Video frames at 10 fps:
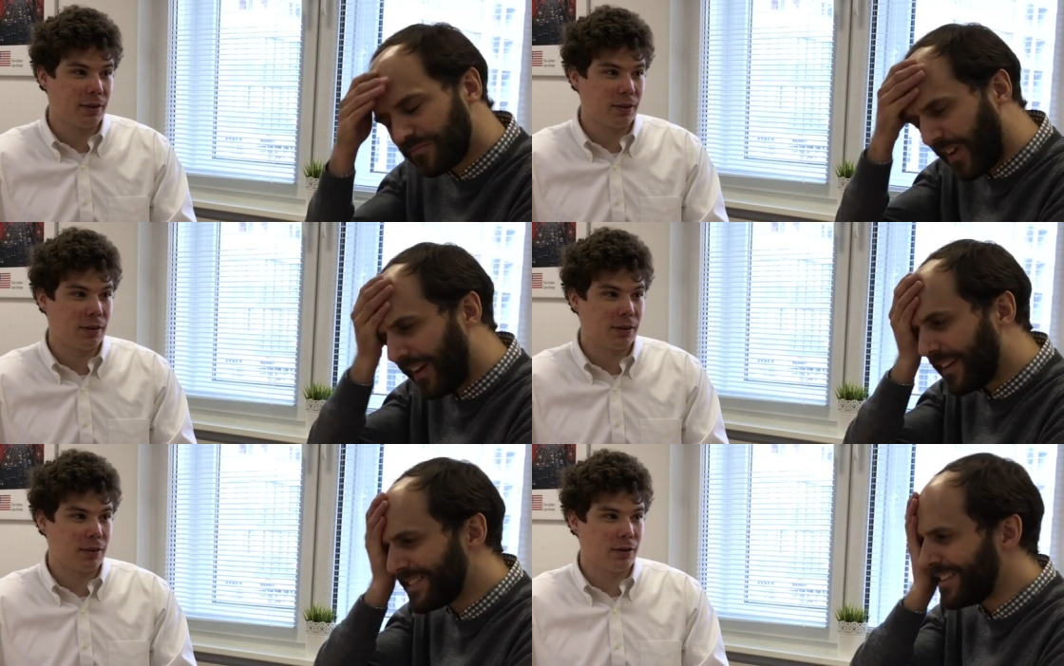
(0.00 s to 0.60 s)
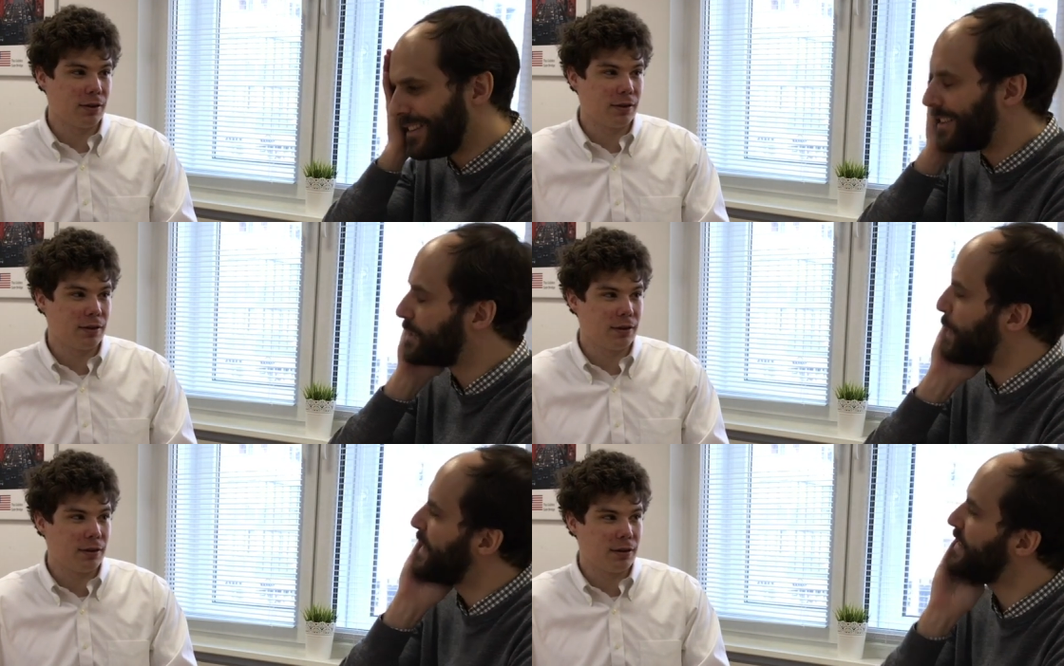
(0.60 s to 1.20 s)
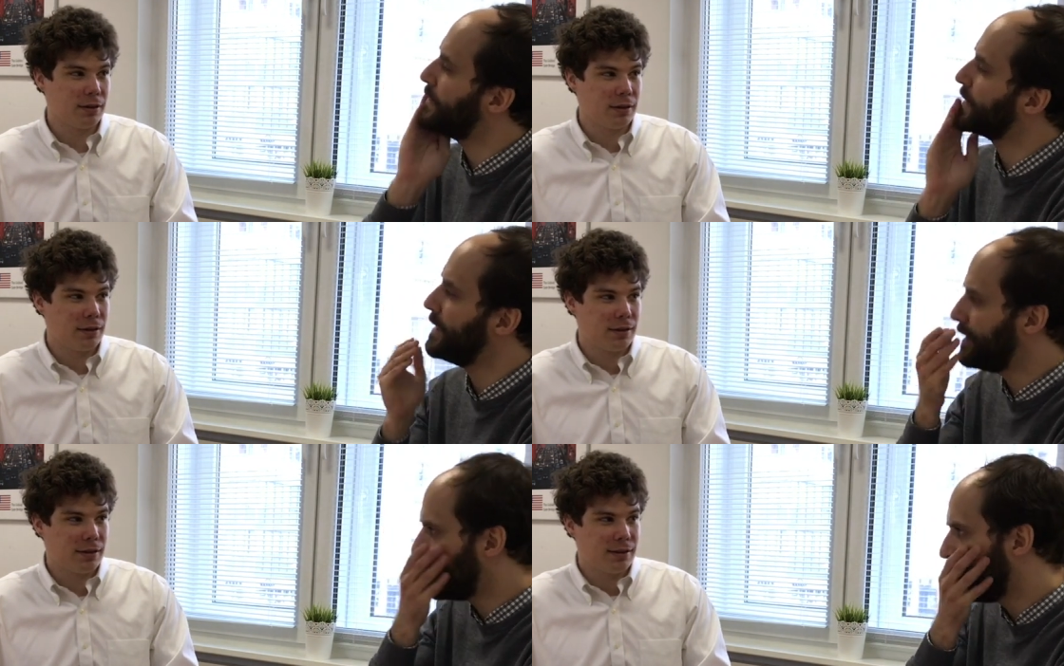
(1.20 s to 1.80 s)
Speaker 1: Uh, is it an expensive
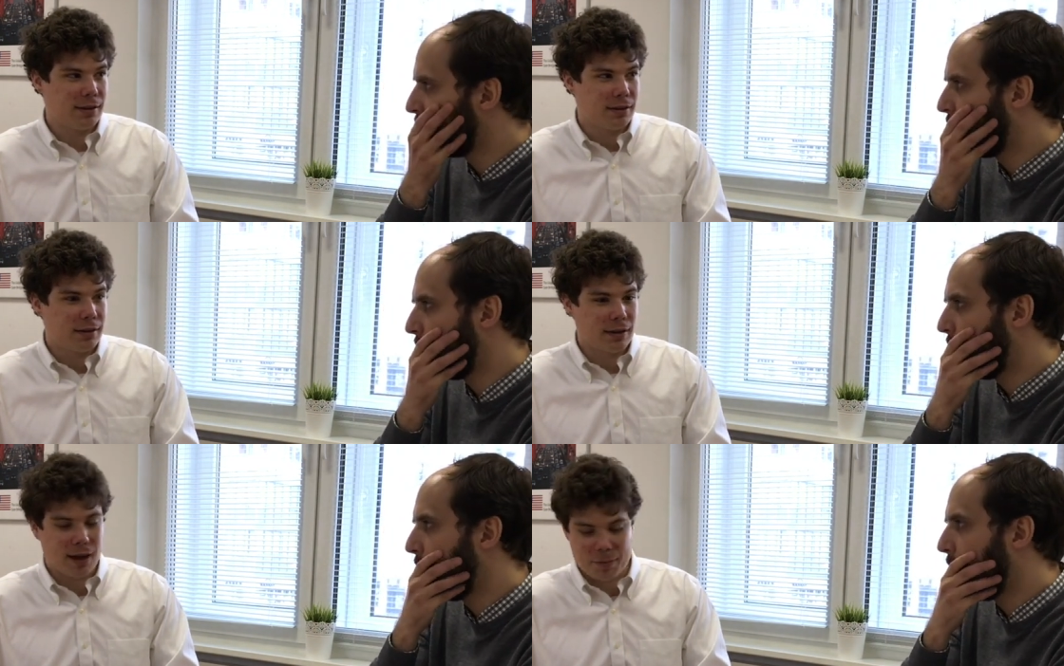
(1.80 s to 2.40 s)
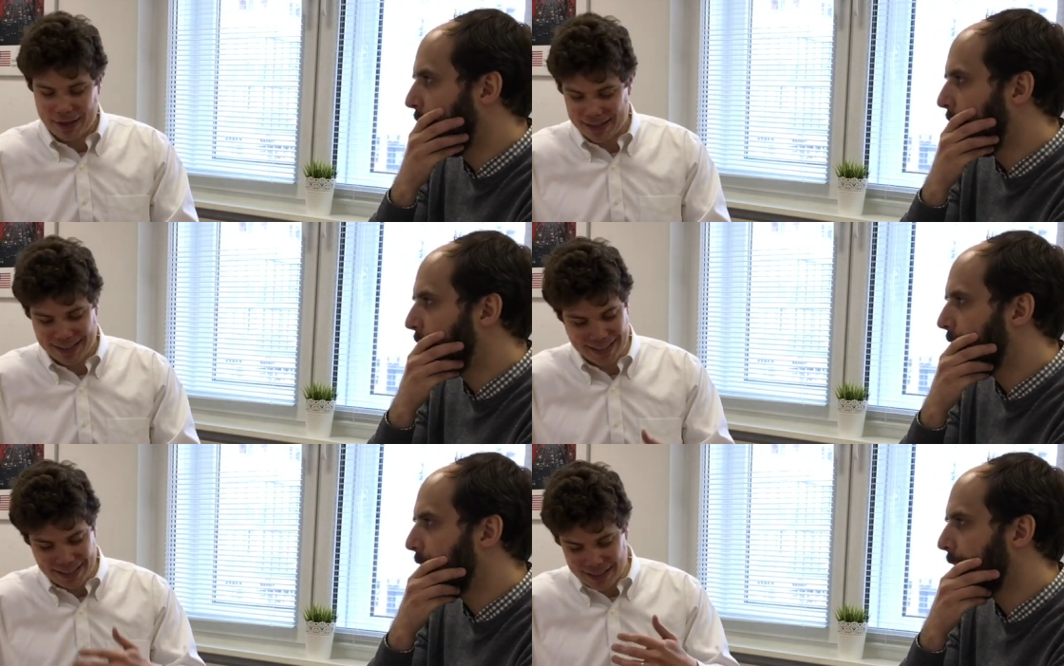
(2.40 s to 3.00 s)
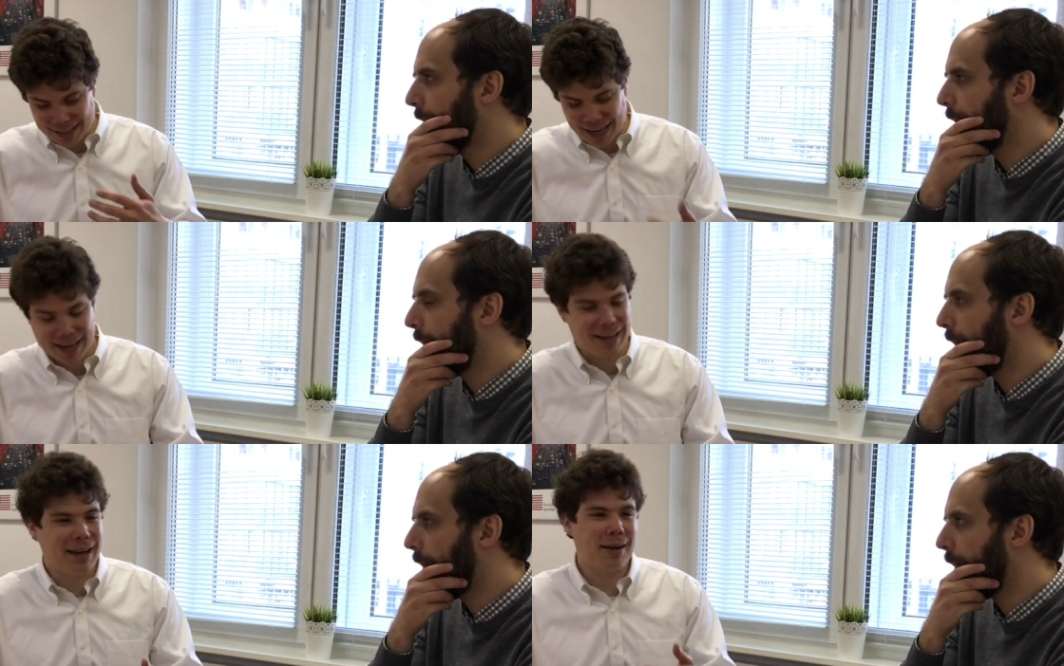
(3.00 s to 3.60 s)
procedure?
Speaker 2: I mean, yeah,
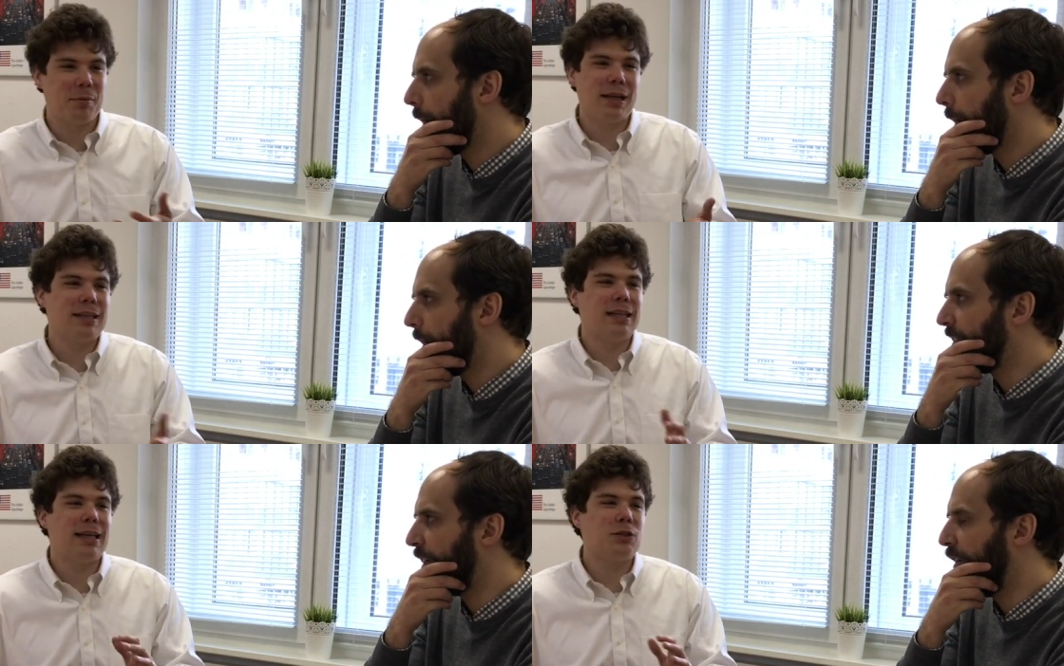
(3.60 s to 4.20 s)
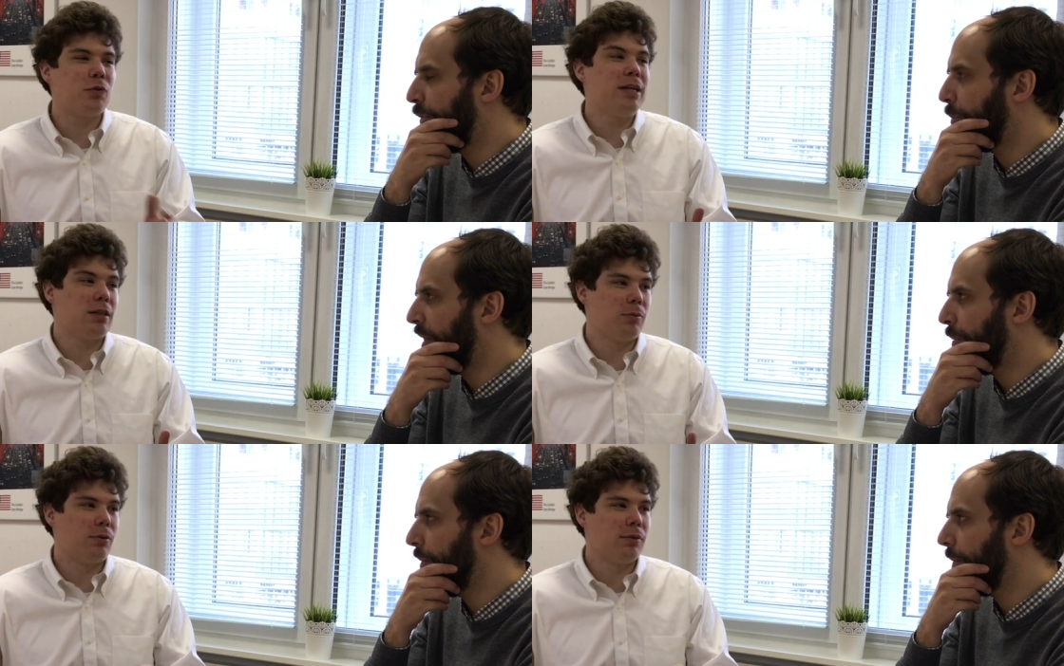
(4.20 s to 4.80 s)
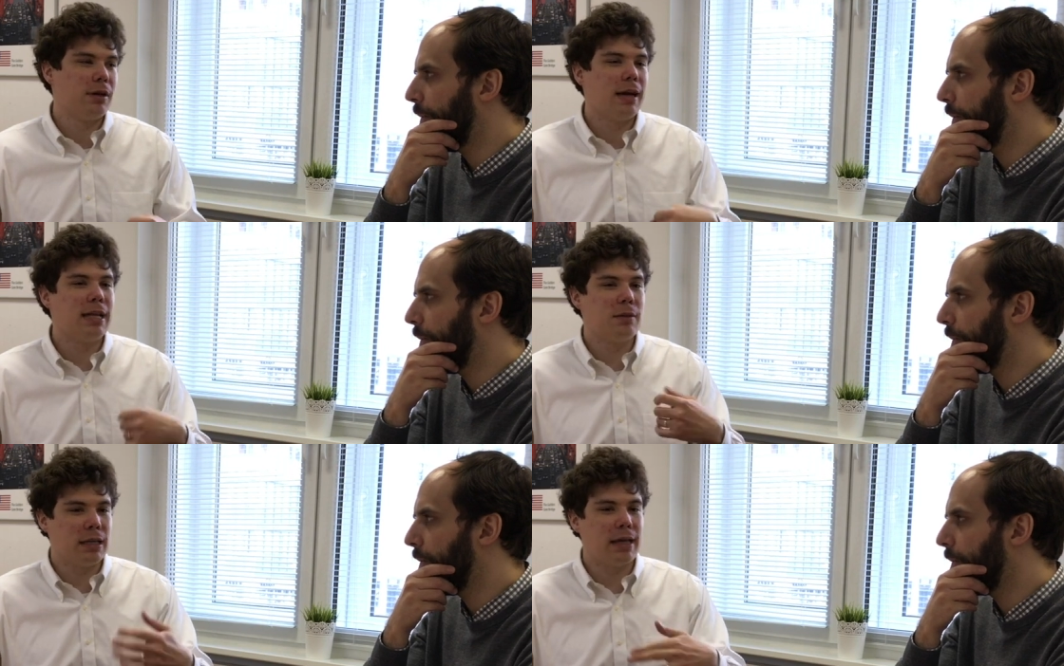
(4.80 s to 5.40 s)
I mean, it, it's, it it's reasonable. By?
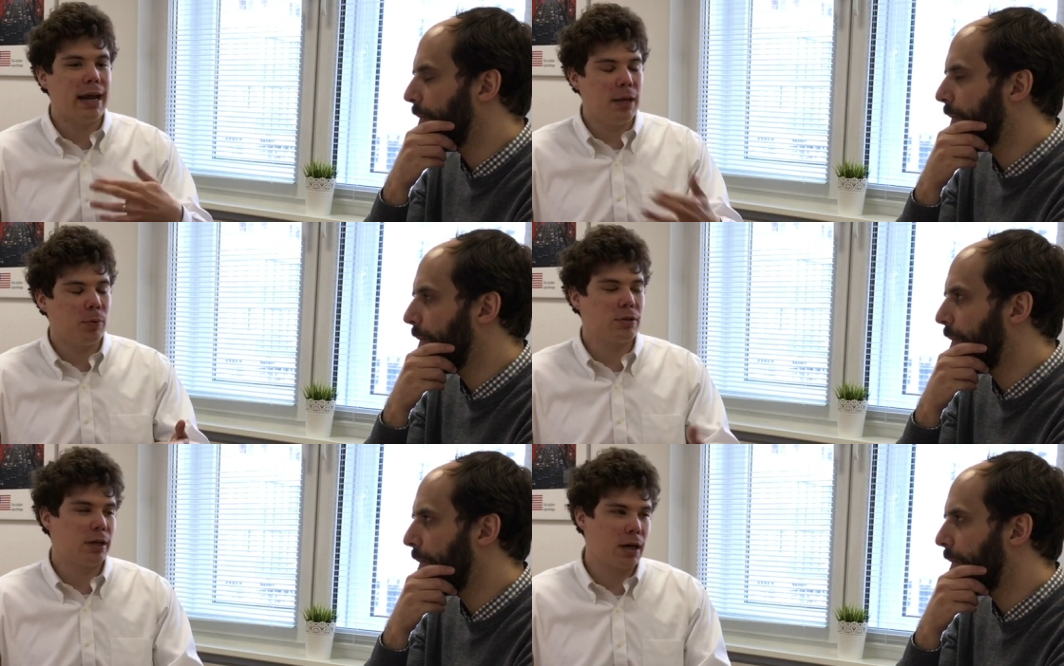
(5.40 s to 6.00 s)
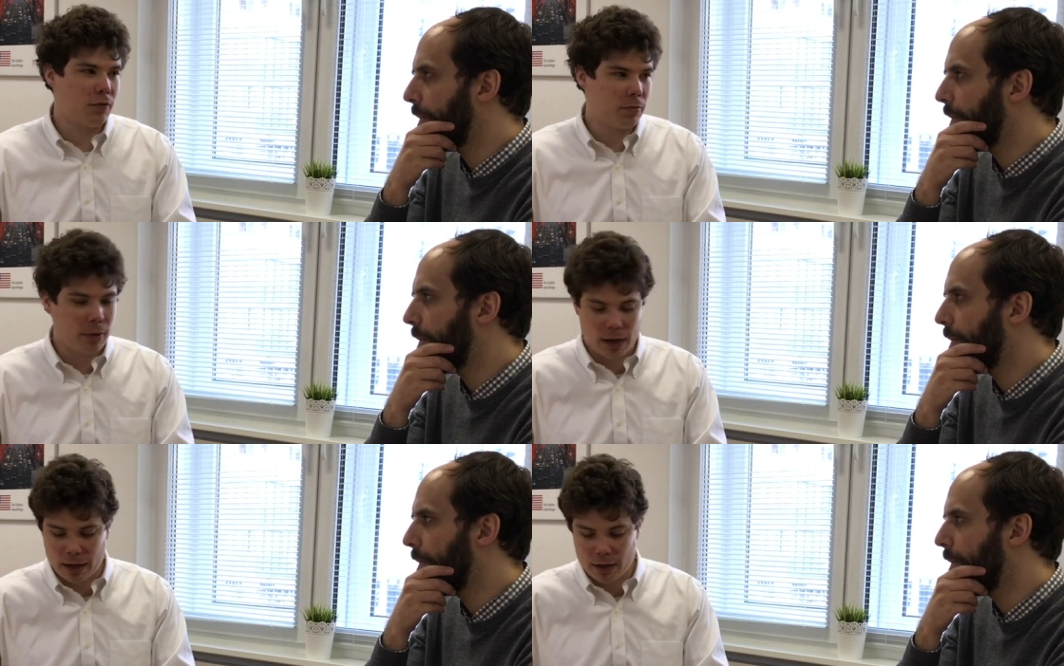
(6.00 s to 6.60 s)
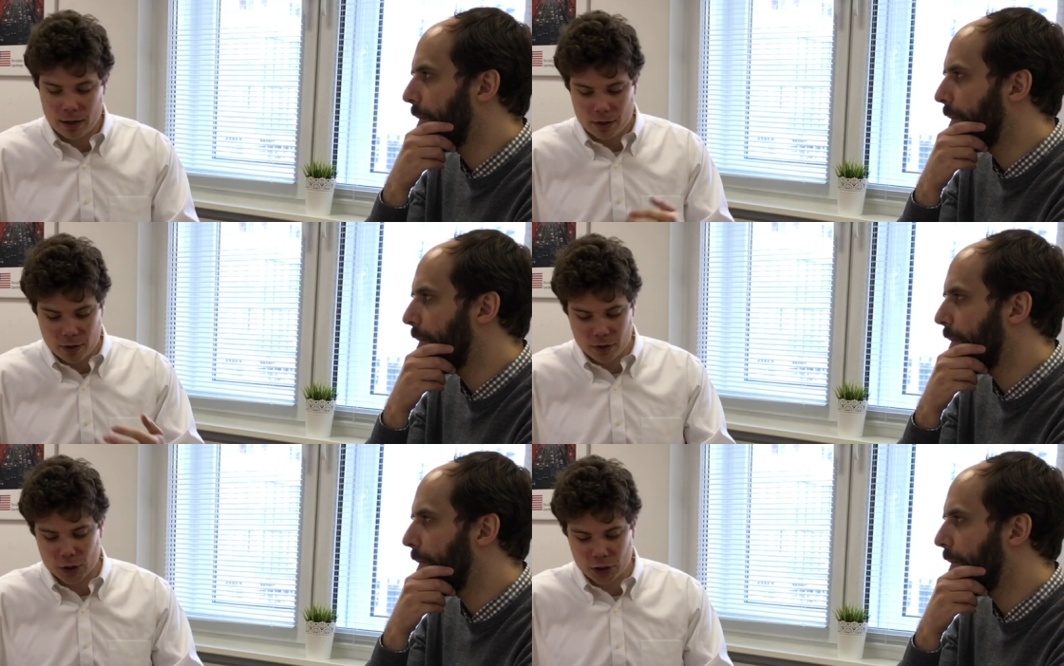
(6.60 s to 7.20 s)
It's it's eighty percent covered by
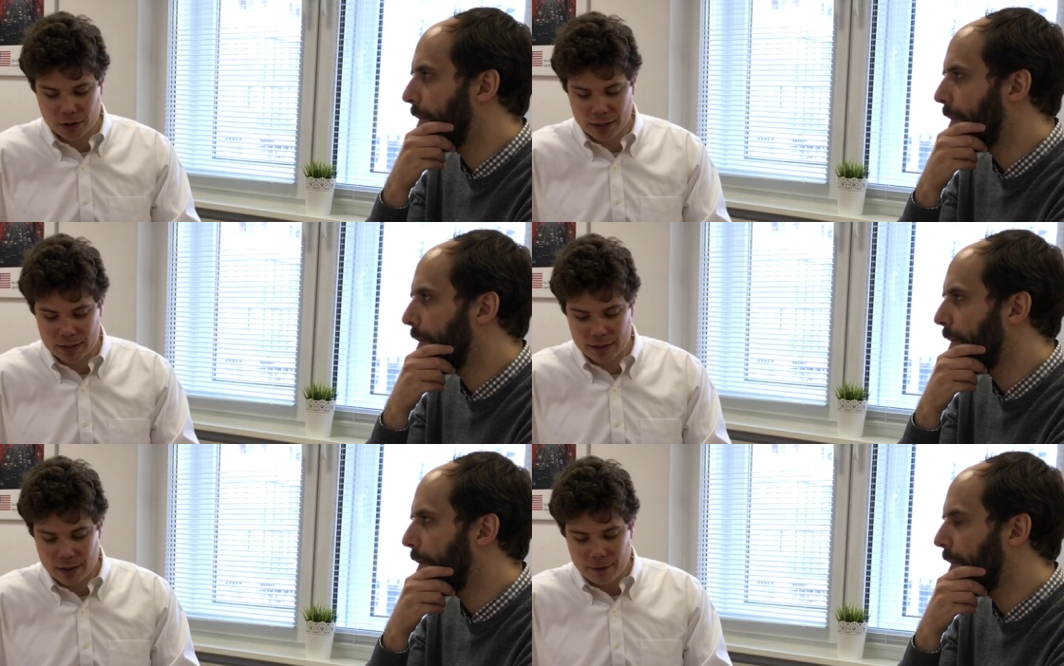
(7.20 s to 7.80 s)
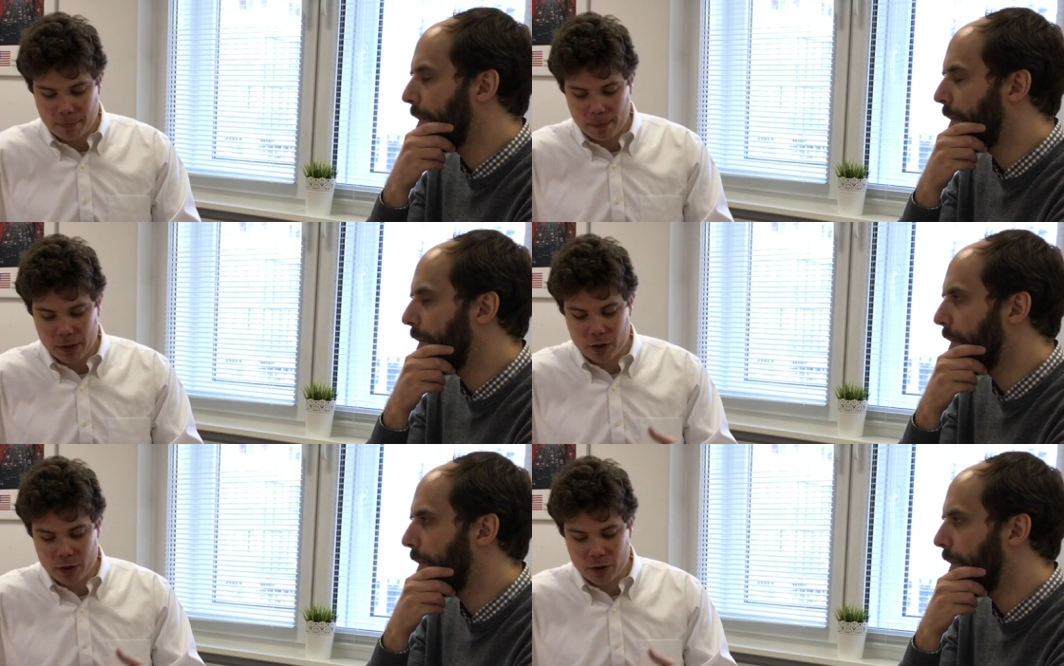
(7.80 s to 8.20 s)
your insurance, but you're